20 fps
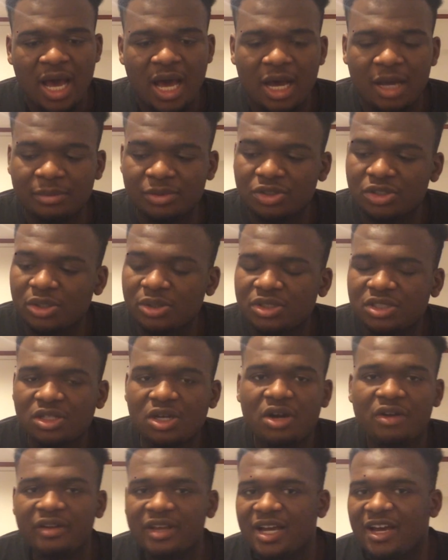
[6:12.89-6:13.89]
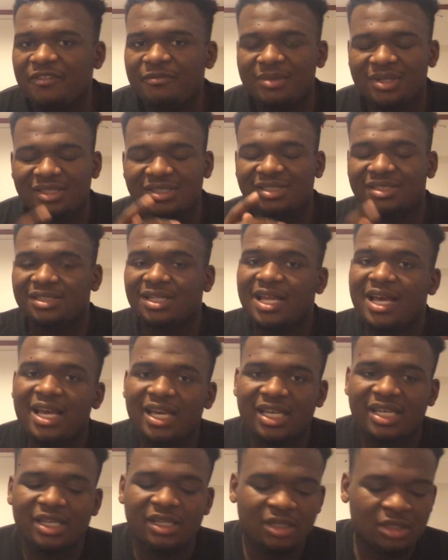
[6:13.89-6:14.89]
I'm so sorry I've been
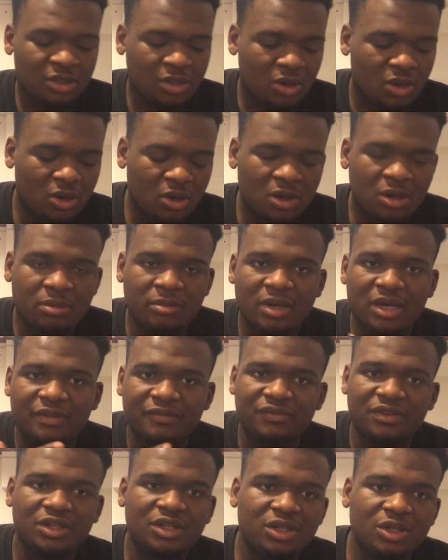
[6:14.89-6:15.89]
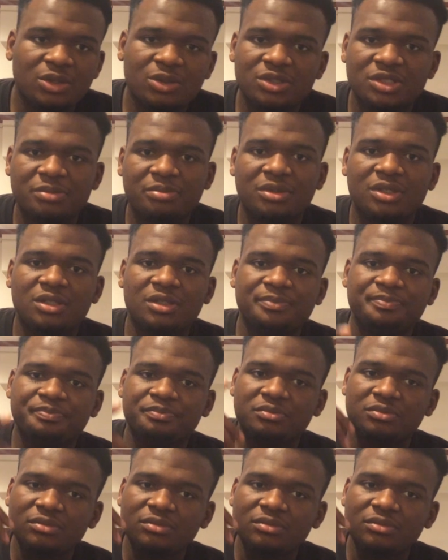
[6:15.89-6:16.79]
slacking on my videos, but